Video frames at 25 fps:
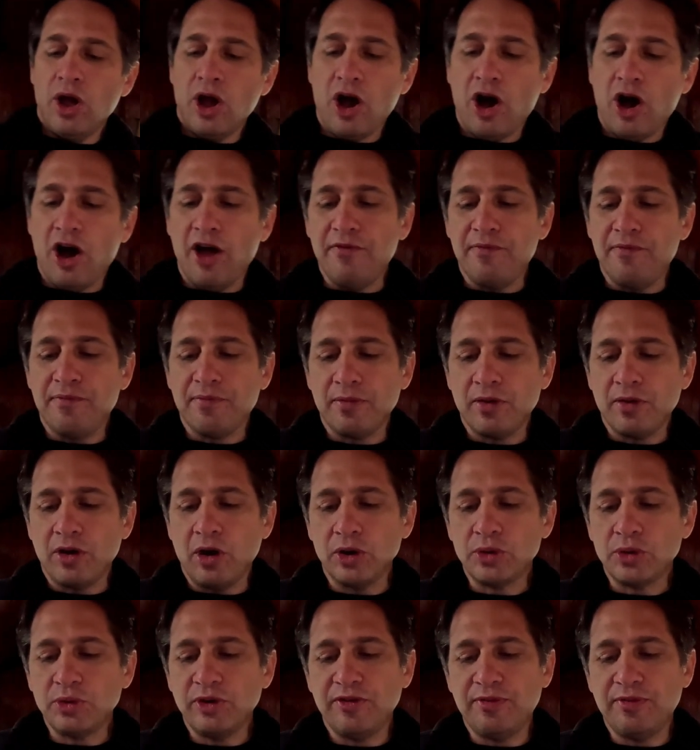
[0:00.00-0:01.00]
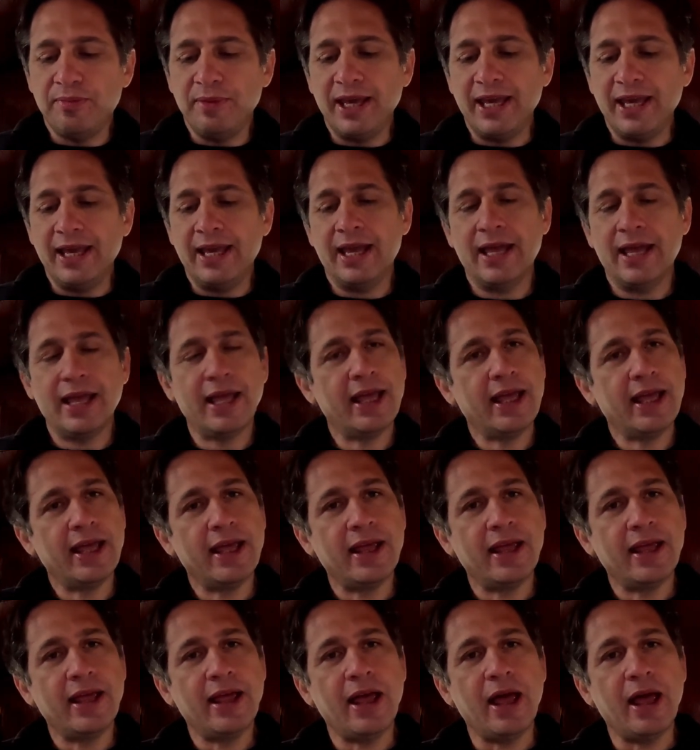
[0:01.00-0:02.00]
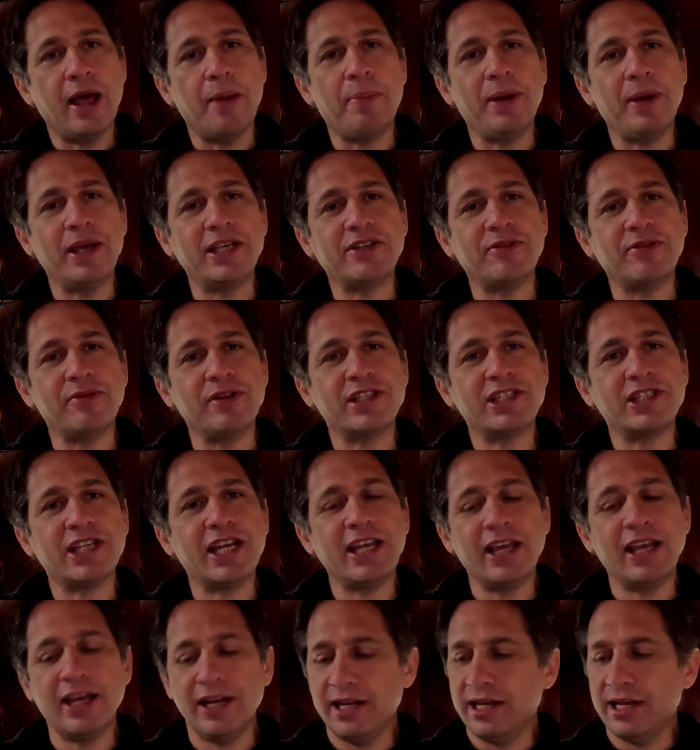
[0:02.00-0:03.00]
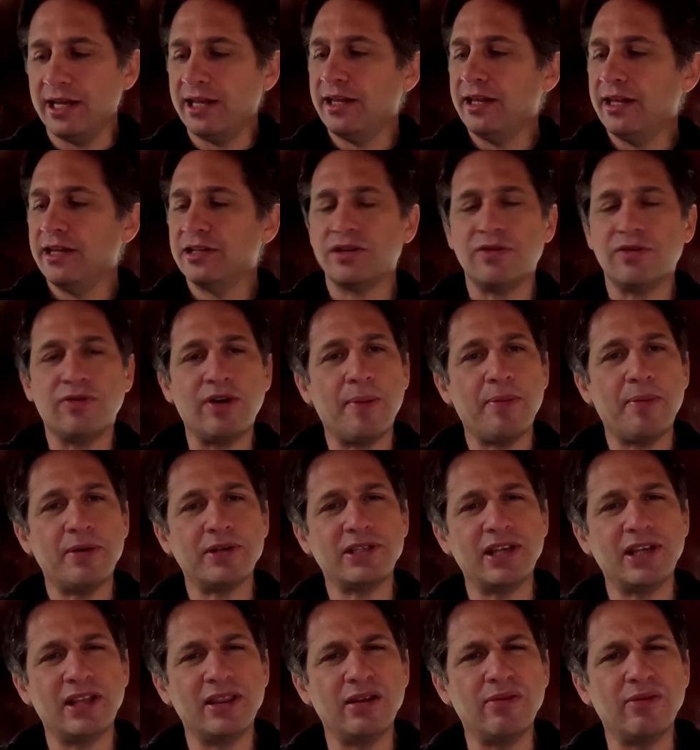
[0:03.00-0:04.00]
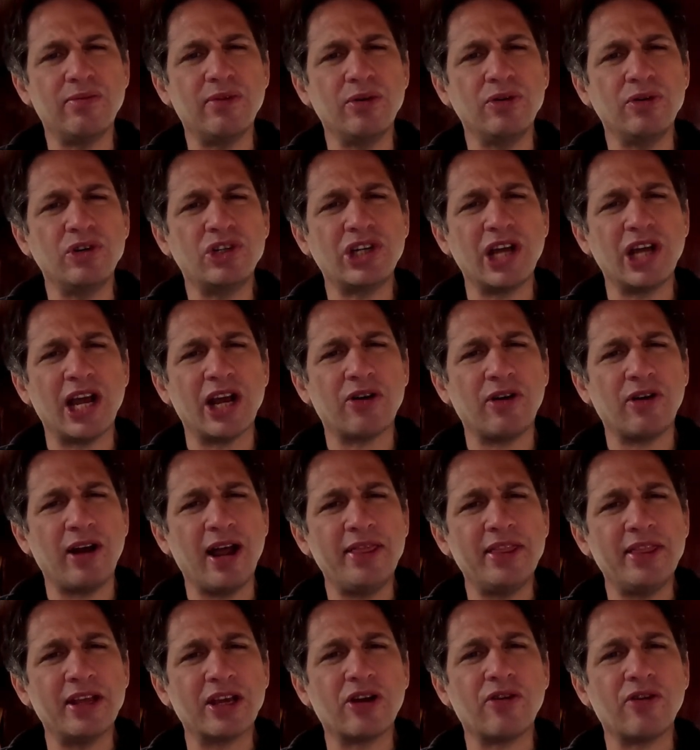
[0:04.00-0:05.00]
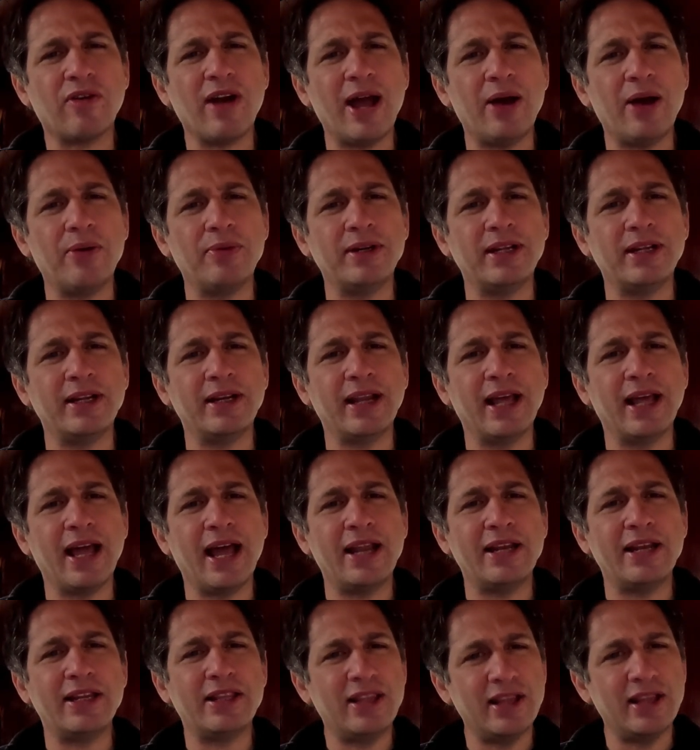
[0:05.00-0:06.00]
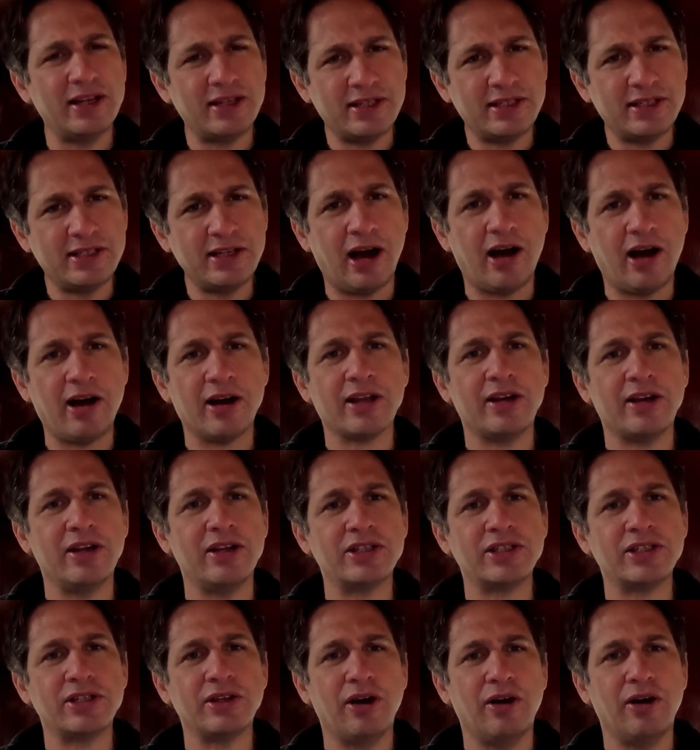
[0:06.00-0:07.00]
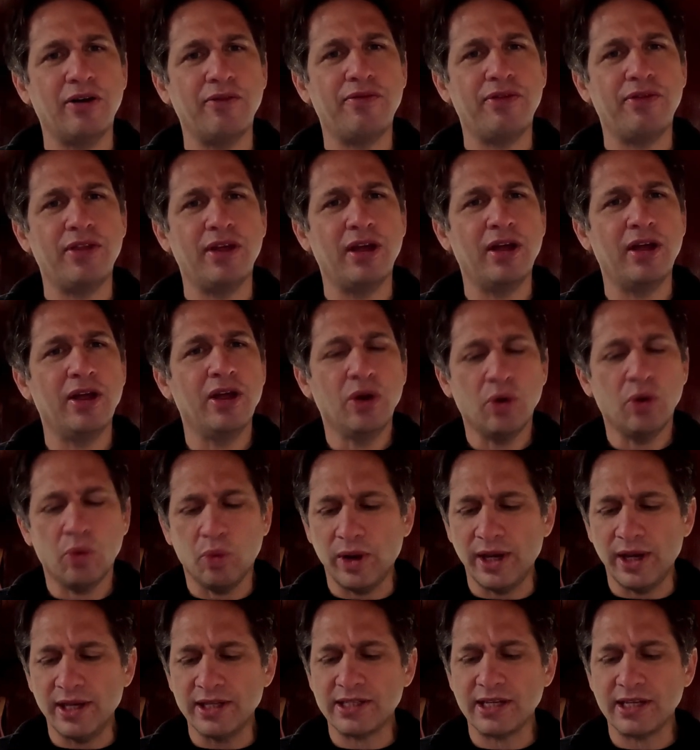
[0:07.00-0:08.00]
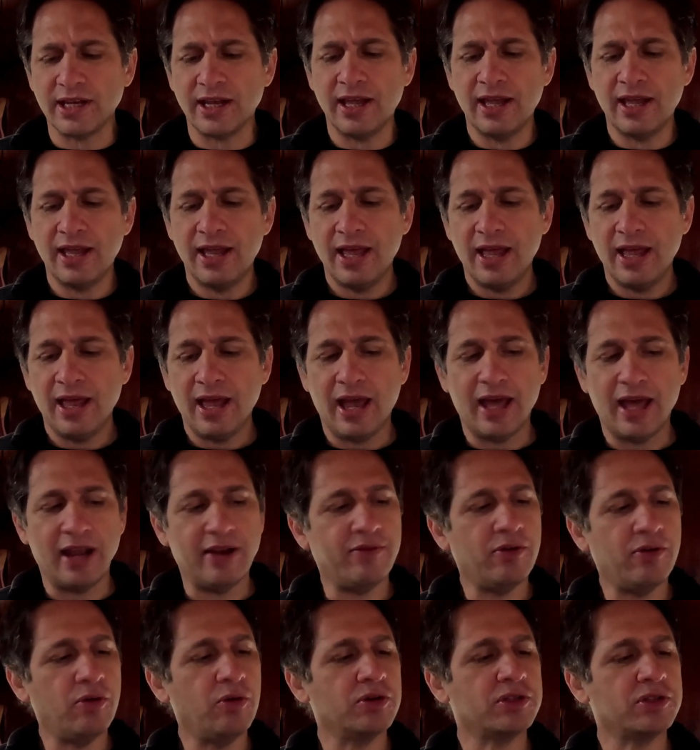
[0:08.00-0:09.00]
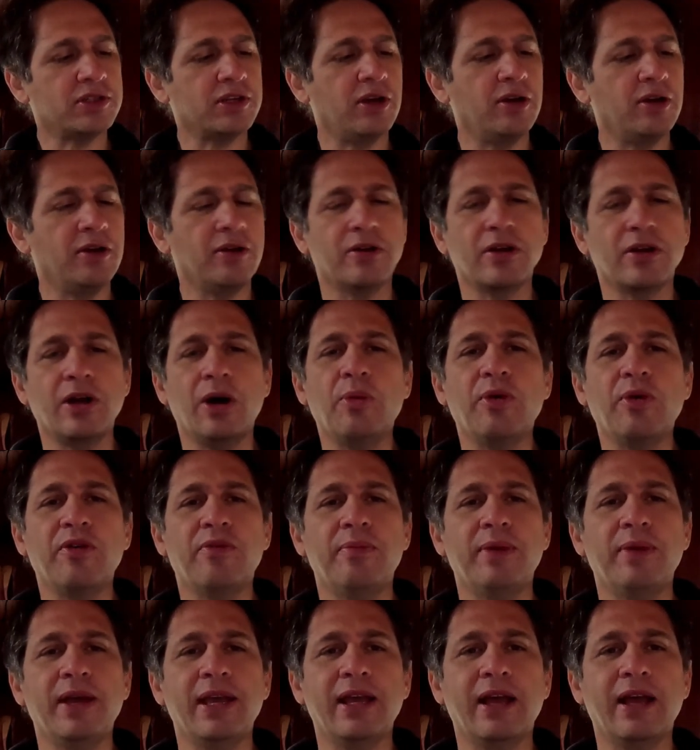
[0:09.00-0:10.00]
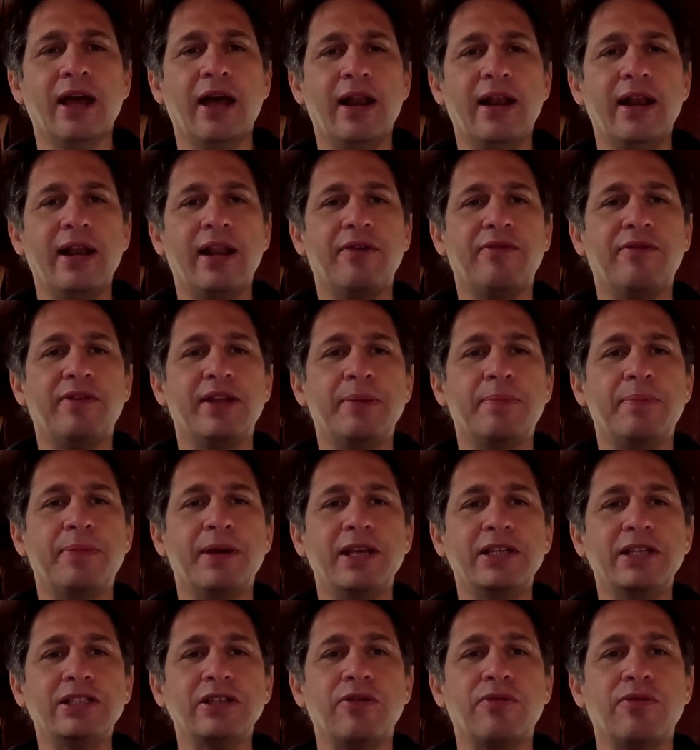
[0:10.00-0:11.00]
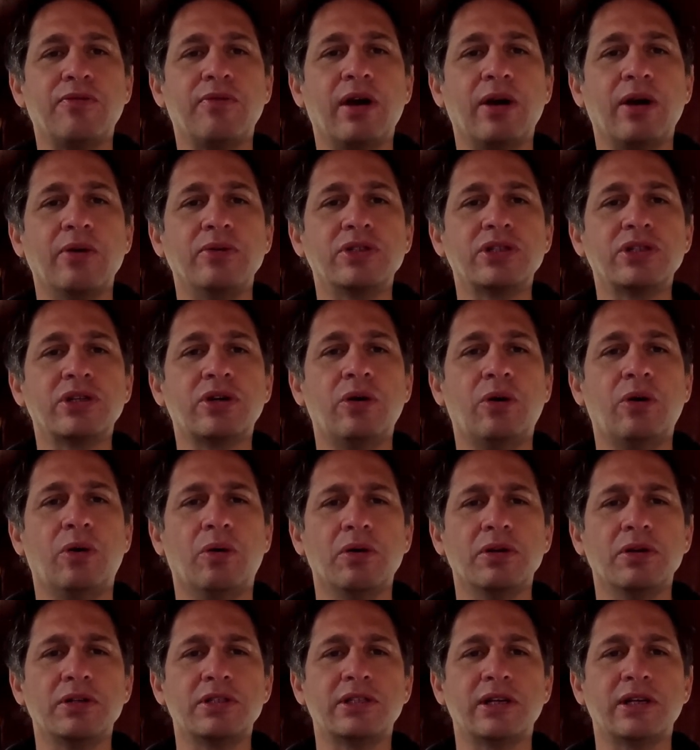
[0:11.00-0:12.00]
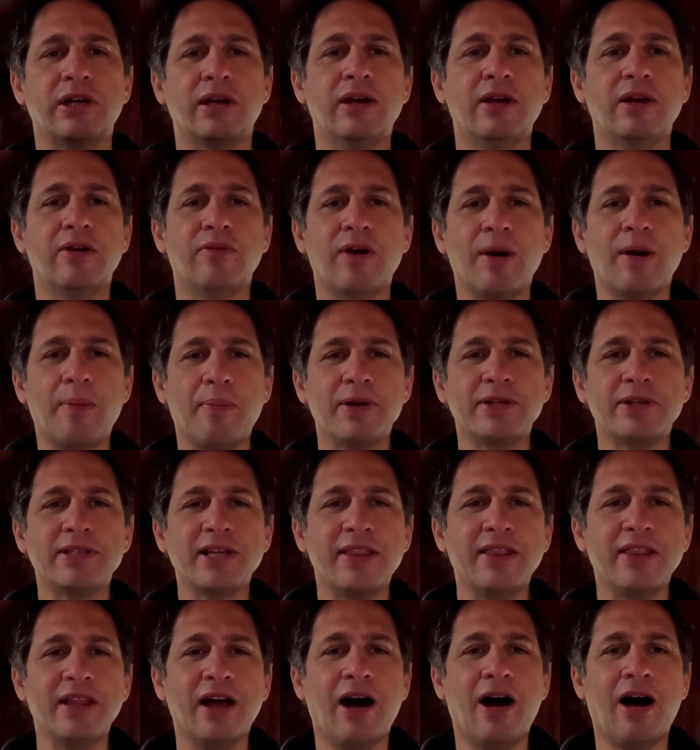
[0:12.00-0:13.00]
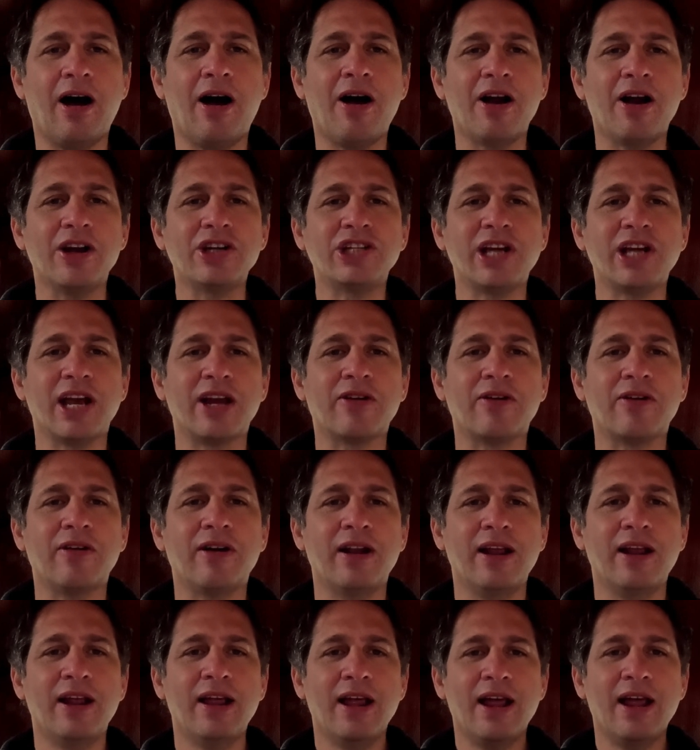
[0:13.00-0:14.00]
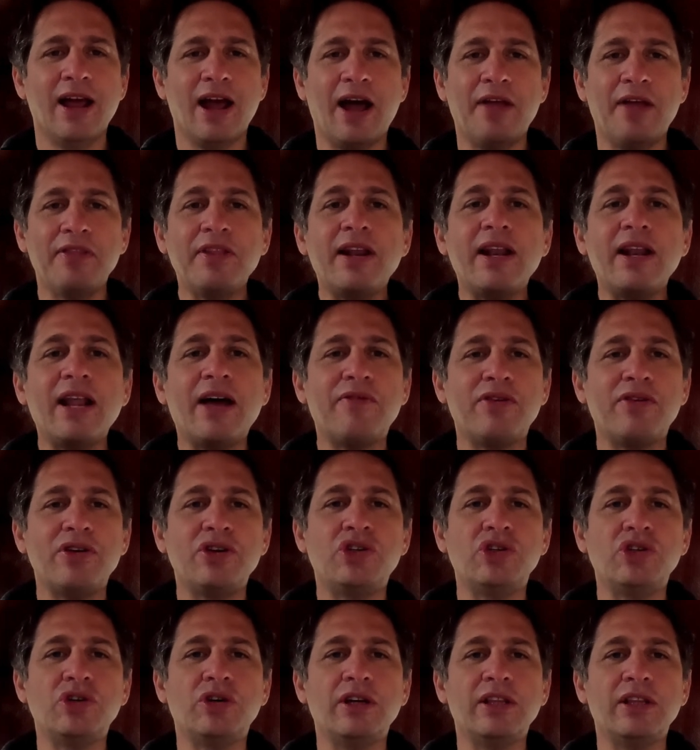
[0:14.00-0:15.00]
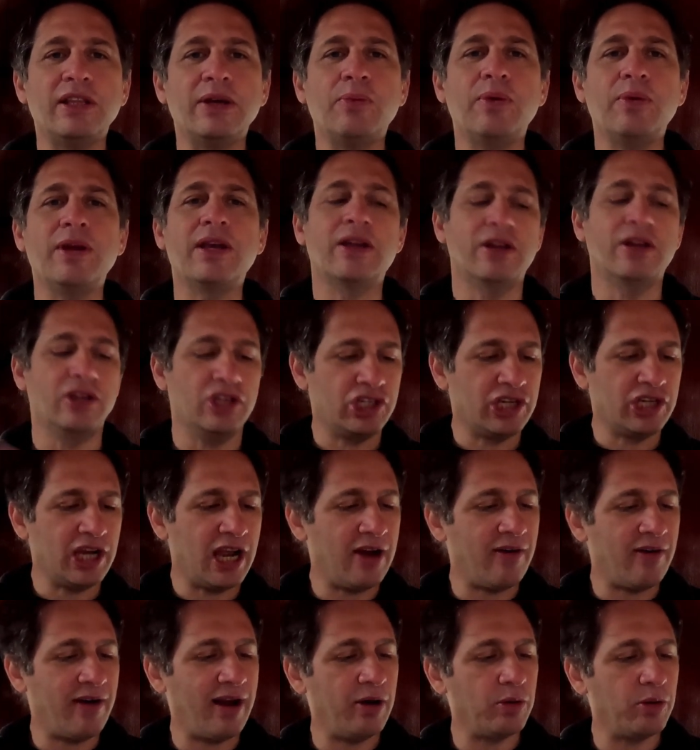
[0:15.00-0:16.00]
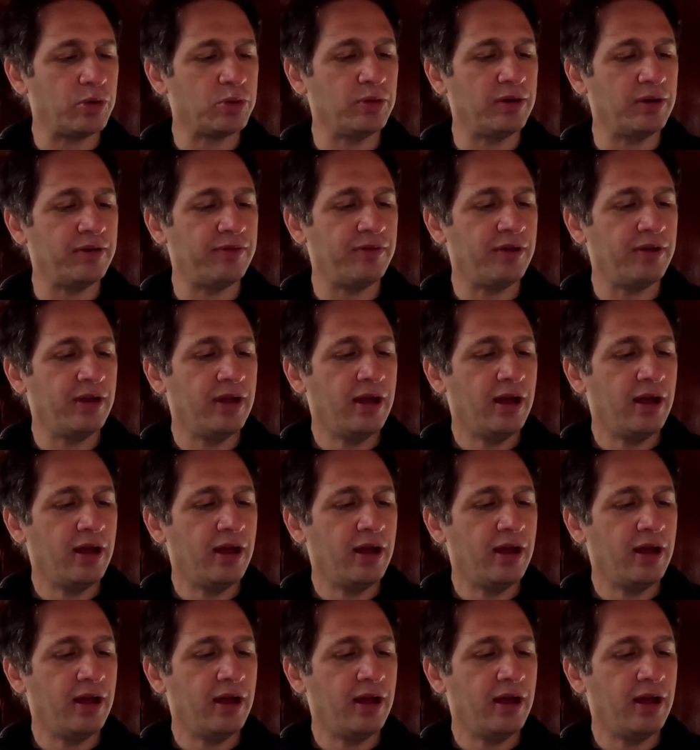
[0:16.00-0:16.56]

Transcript: I've got with me a piece of obsidian to represent the root chakra and the grounding and the darkness of the winter and I've also got with me a lovely piece of rose quartz to represent the heart chakra and the love and joy that we can share out with